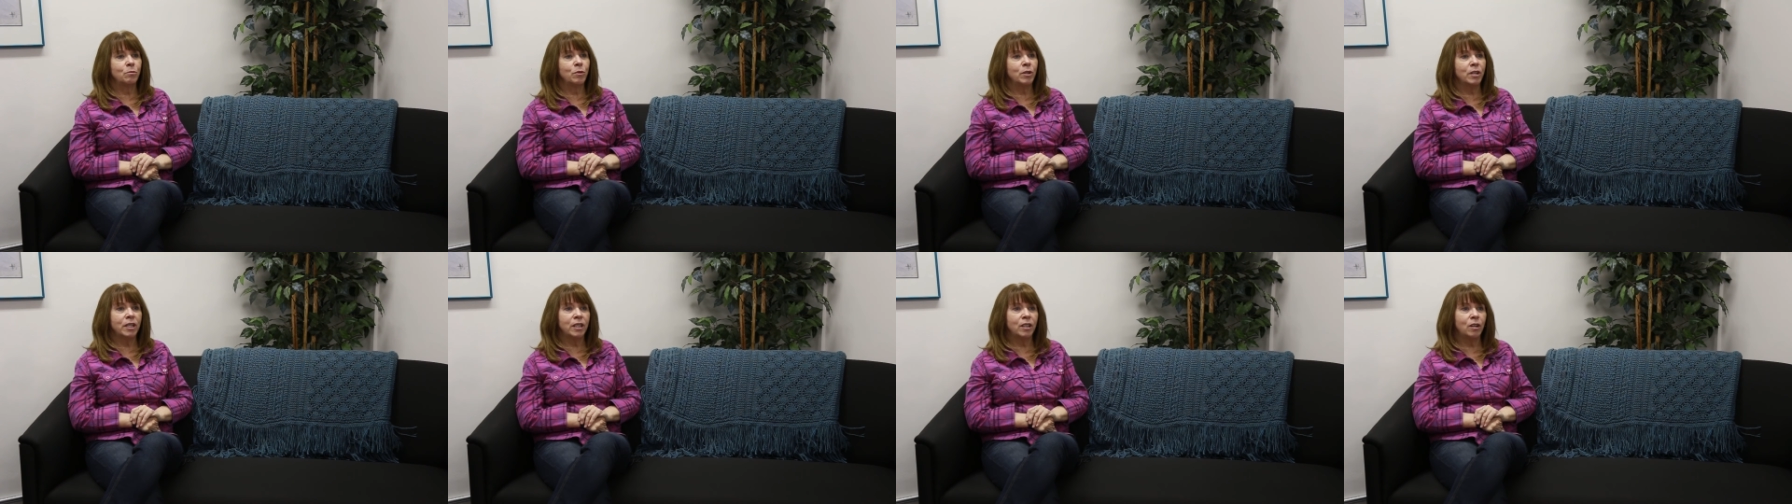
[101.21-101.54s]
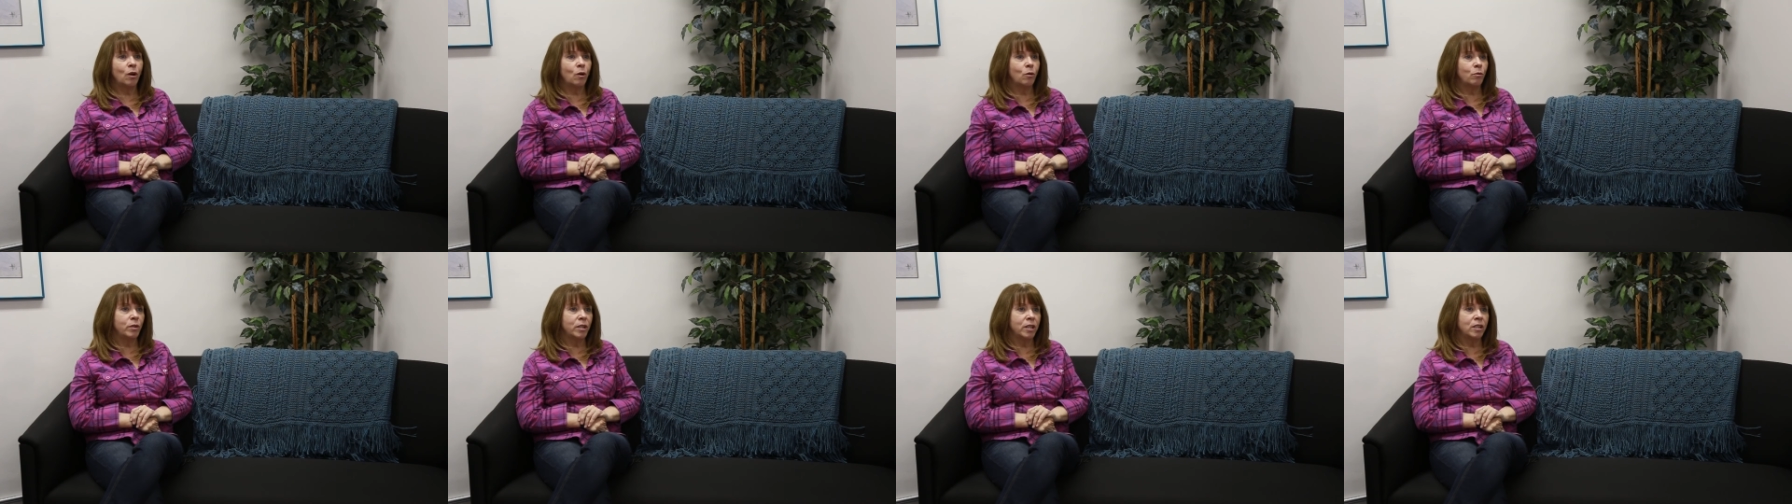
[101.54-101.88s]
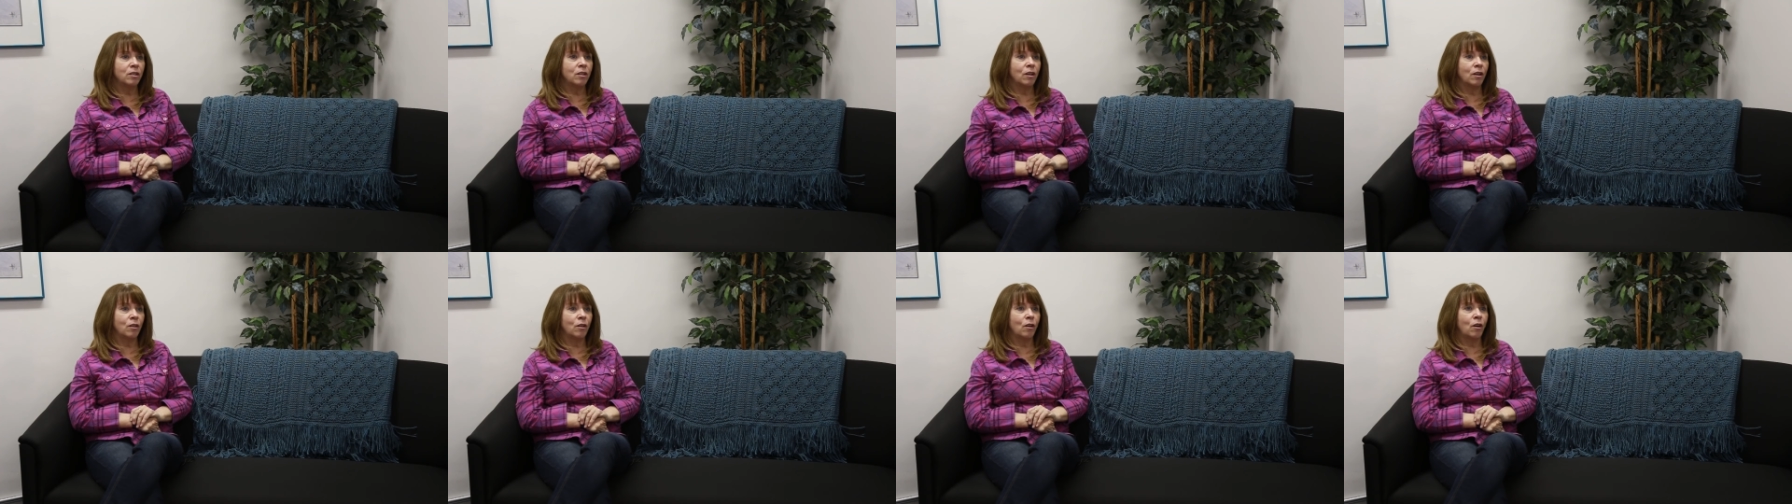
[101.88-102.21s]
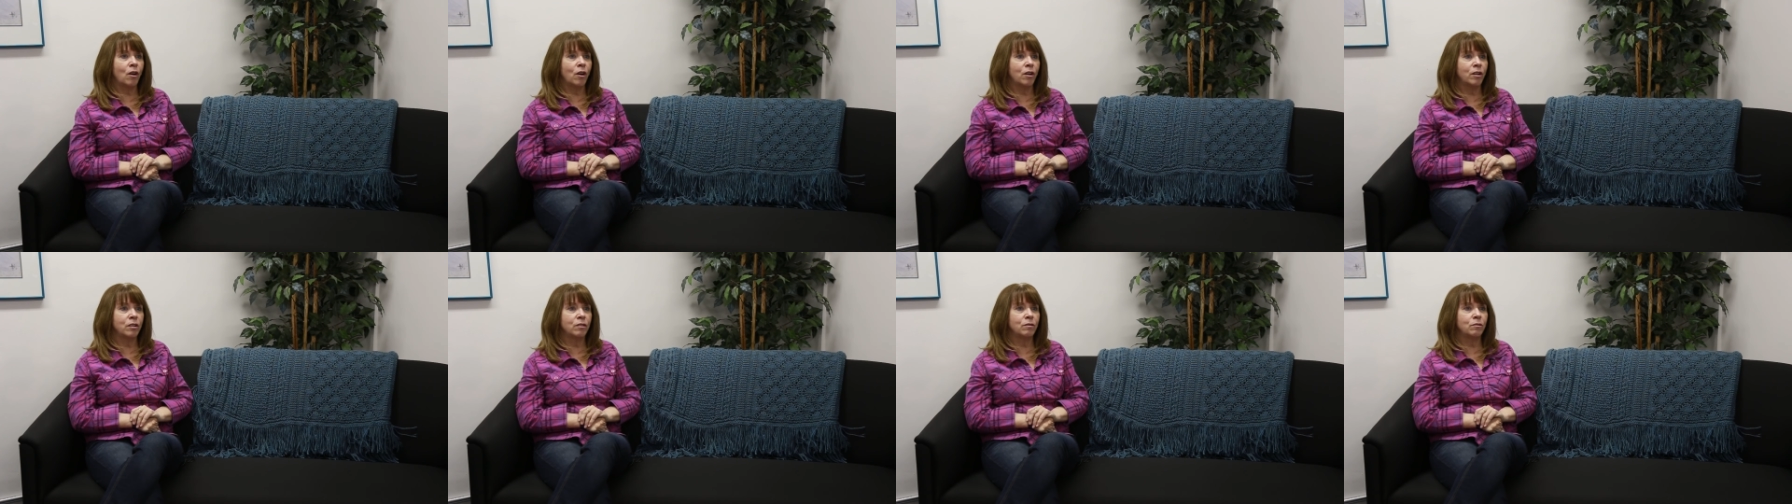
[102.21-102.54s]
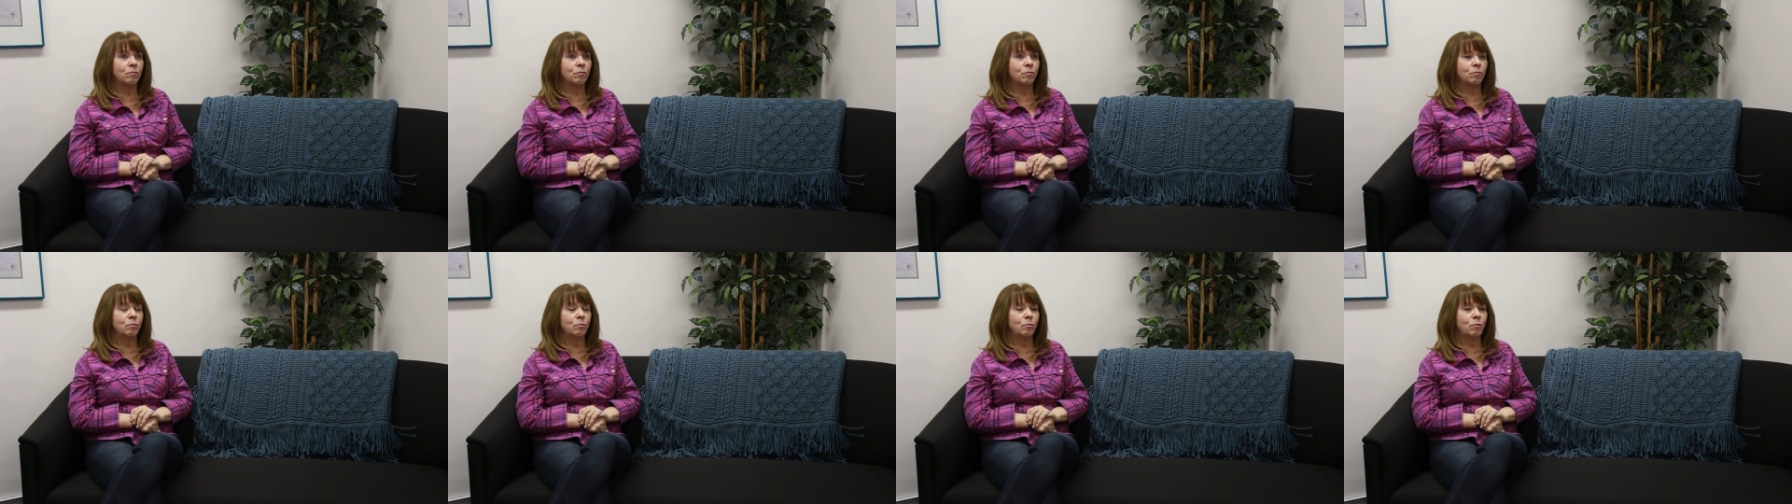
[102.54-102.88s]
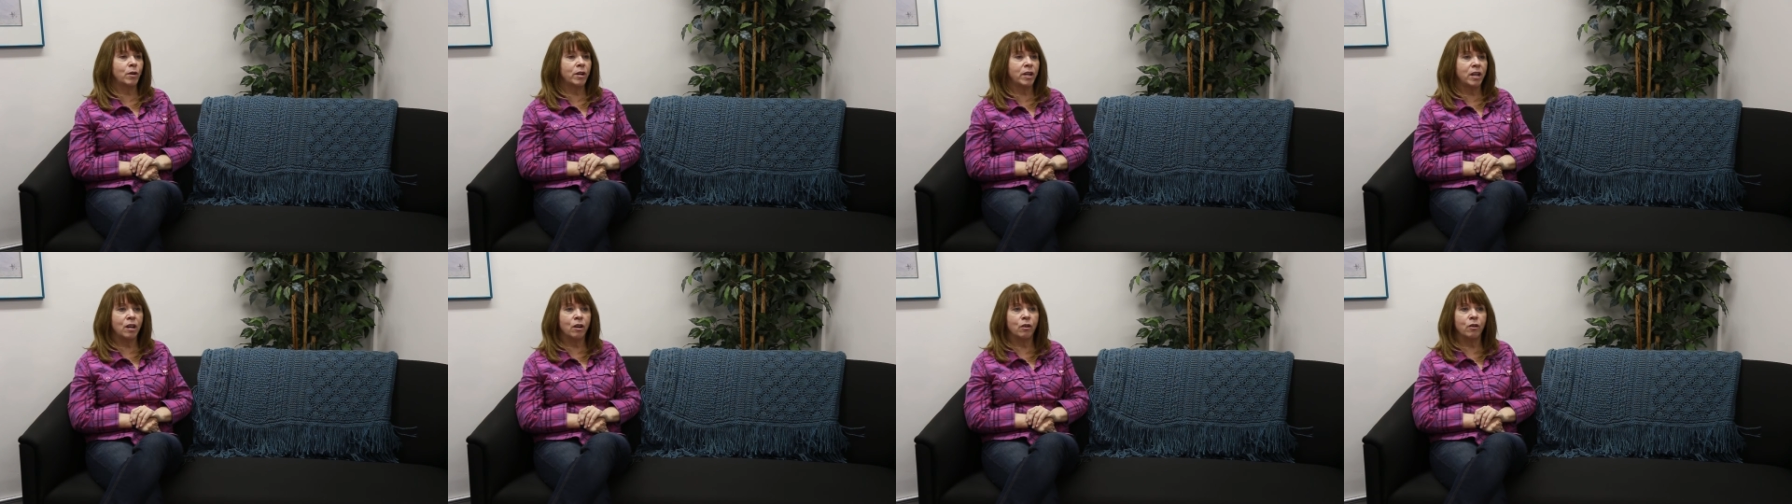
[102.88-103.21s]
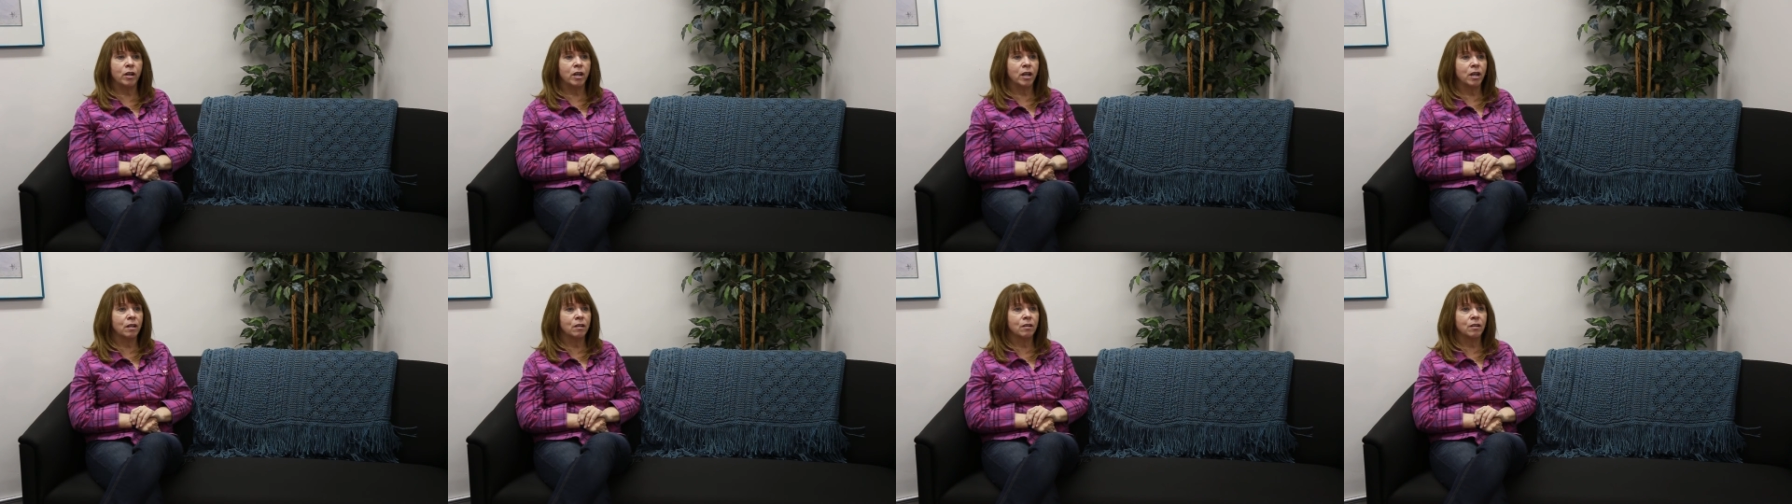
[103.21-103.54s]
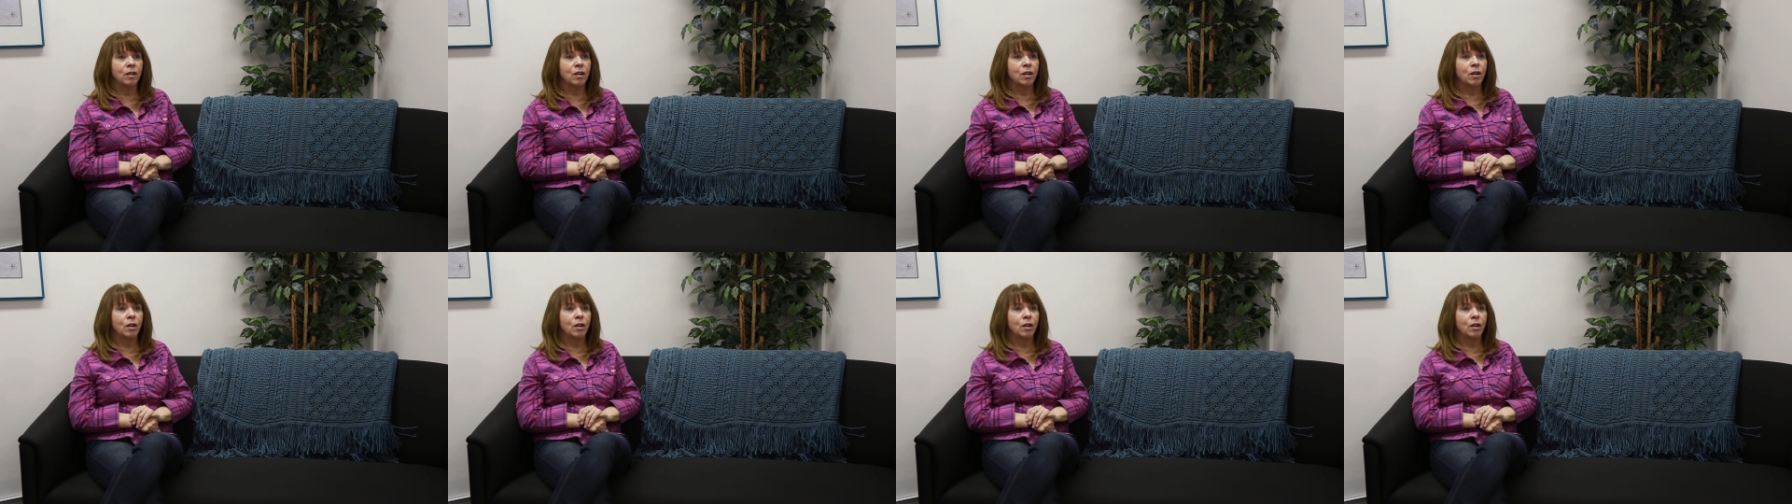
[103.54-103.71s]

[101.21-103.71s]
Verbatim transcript: really hone in on one area,